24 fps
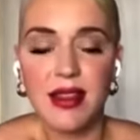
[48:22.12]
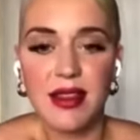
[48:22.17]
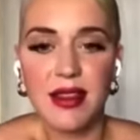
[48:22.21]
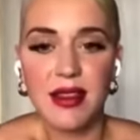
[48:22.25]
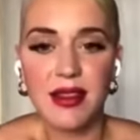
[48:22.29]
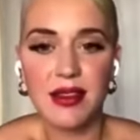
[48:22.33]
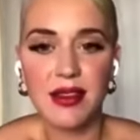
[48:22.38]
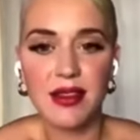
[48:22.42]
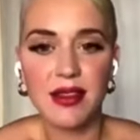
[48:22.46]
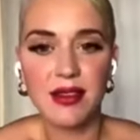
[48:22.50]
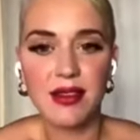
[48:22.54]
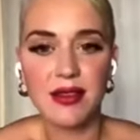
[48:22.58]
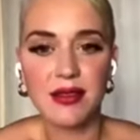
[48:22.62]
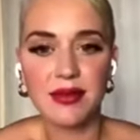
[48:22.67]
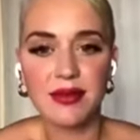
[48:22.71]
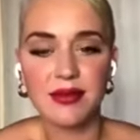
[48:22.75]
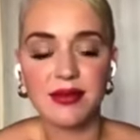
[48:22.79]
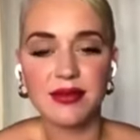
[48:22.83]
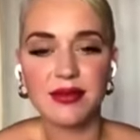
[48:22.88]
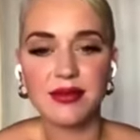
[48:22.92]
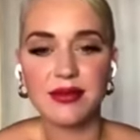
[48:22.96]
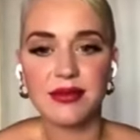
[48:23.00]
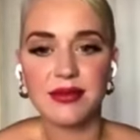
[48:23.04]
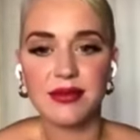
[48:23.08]

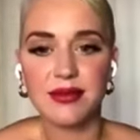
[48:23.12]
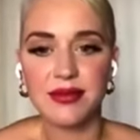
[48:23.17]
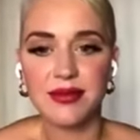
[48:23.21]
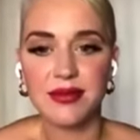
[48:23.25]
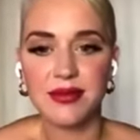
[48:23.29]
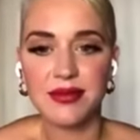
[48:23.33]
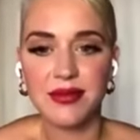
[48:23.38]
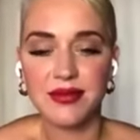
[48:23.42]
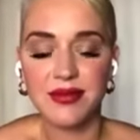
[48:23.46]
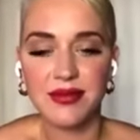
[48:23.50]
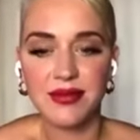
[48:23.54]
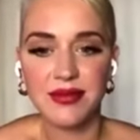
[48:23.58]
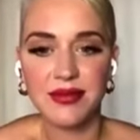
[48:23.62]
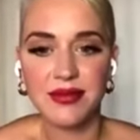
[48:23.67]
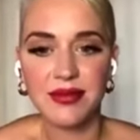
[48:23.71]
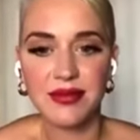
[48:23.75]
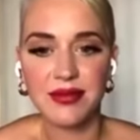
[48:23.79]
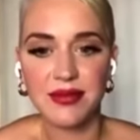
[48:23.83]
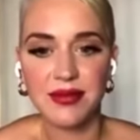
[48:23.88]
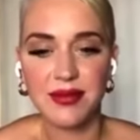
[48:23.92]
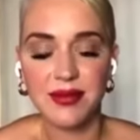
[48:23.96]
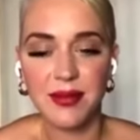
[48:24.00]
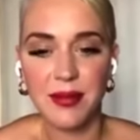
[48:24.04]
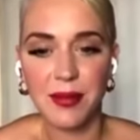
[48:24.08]

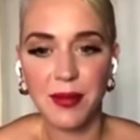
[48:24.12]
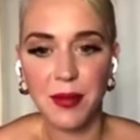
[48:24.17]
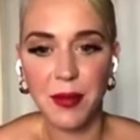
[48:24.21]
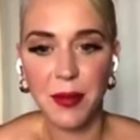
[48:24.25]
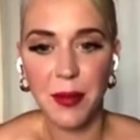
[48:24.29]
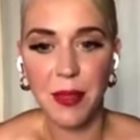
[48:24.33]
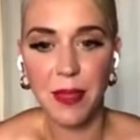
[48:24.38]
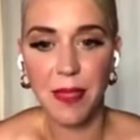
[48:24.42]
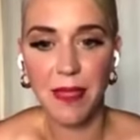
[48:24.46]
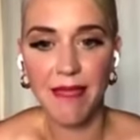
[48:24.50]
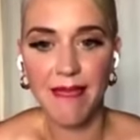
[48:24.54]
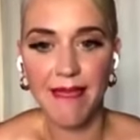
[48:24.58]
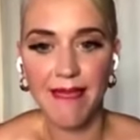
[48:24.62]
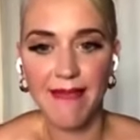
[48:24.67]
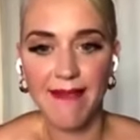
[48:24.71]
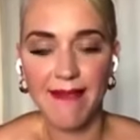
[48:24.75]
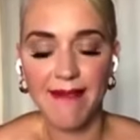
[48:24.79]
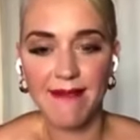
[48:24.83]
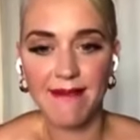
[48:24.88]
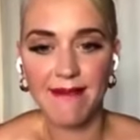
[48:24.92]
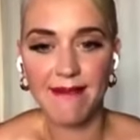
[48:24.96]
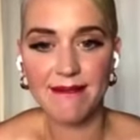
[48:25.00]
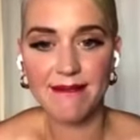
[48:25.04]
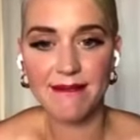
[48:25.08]

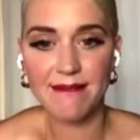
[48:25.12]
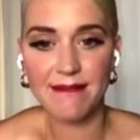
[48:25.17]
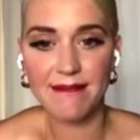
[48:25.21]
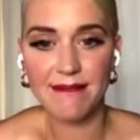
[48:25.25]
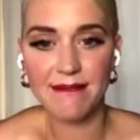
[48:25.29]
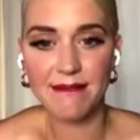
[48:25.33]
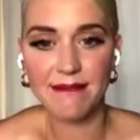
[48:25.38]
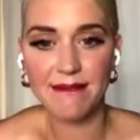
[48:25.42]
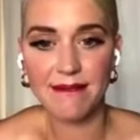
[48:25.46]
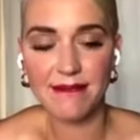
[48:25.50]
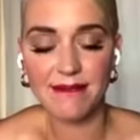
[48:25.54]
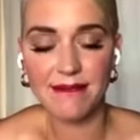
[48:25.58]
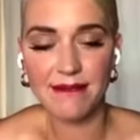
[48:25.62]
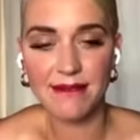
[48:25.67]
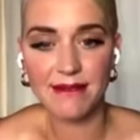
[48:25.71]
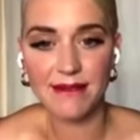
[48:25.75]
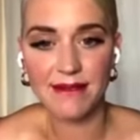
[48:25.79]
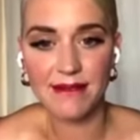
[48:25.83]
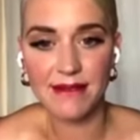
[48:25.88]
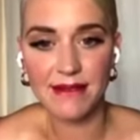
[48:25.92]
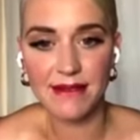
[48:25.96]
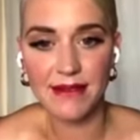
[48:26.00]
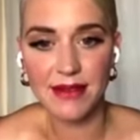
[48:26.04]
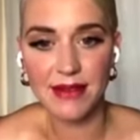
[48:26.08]

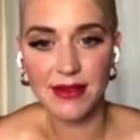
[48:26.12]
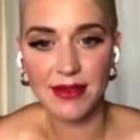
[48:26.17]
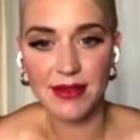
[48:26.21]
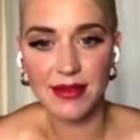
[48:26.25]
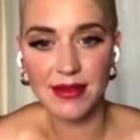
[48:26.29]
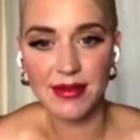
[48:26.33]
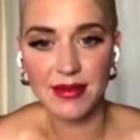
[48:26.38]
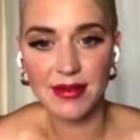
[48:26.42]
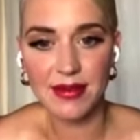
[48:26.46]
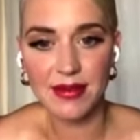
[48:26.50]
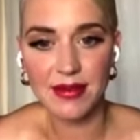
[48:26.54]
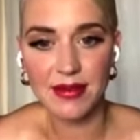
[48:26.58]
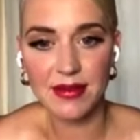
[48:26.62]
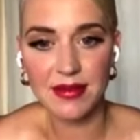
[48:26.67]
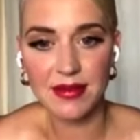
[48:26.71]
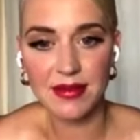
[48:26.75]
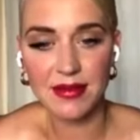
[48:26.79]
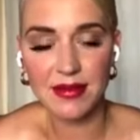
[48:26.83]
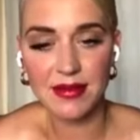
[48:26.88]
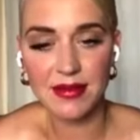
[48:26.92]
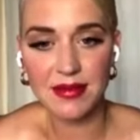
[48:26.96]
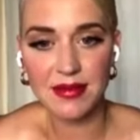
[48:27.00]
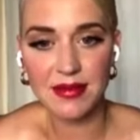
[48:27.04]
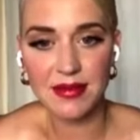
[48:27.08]

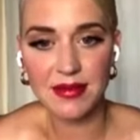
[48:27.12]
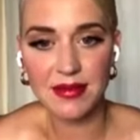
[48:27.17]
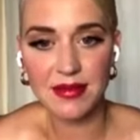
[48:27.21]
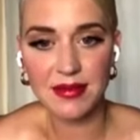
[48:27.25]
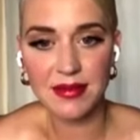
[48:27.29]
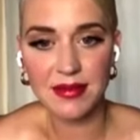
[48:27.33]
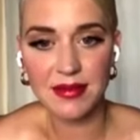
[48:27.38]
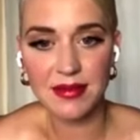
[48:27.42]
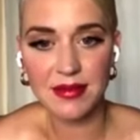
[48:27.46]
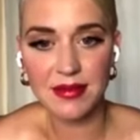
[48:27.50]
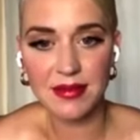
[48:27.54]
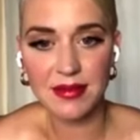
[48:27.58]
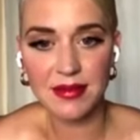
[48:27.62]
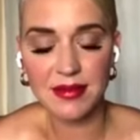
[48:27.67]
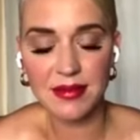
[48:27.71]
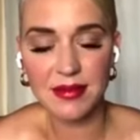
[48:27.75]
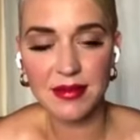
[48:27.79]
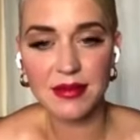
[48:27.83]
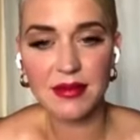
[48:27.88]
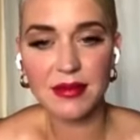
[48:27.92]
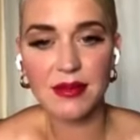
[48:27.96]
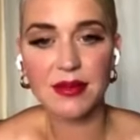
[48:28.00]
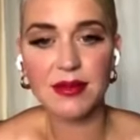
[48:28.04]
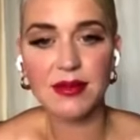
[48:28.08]

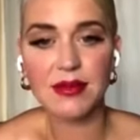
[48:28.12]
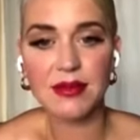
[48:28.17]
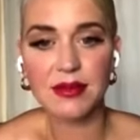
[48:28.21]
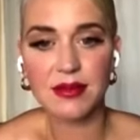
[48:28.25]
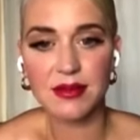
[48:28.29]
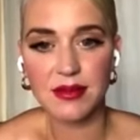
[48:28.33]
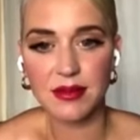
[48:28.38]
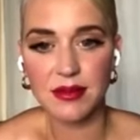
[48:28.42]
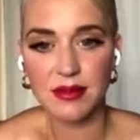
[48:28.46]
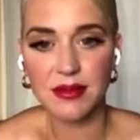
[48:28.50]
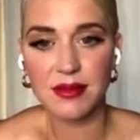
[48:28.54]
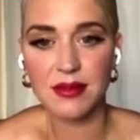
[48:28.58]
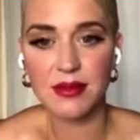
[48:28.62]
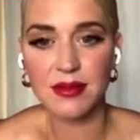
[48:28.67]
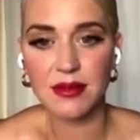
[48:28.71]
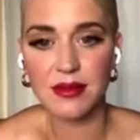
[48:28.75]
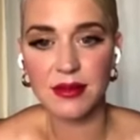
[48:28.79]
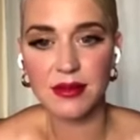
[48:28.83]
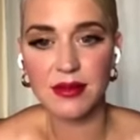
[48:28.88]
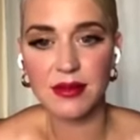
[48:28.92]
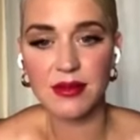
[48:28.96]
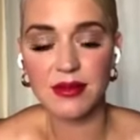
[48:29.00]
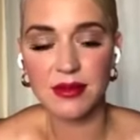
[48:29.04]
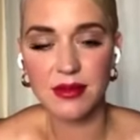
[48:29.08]

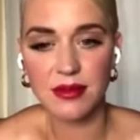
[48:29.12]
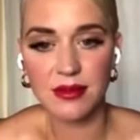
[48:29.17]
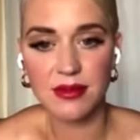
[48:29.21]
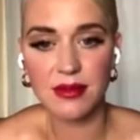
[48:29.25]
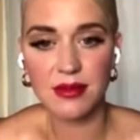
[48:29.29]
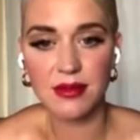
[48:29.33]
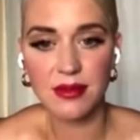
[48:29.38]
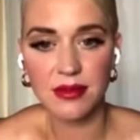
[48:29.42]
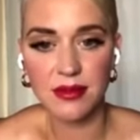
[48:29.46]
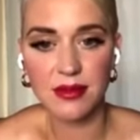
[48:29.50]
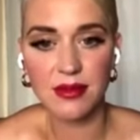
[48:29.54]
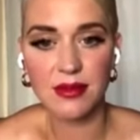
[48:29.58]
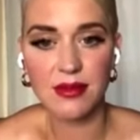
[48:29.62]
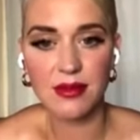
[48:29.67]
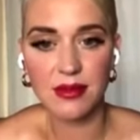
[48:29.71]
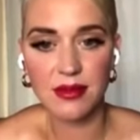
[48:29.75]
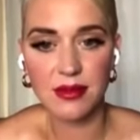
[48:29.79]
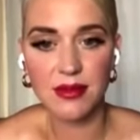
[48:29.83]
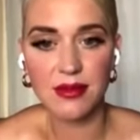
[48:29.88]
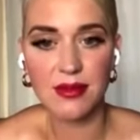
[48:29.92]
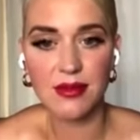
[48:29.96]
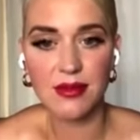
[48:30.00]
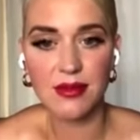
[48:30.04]
This person isn't speaking.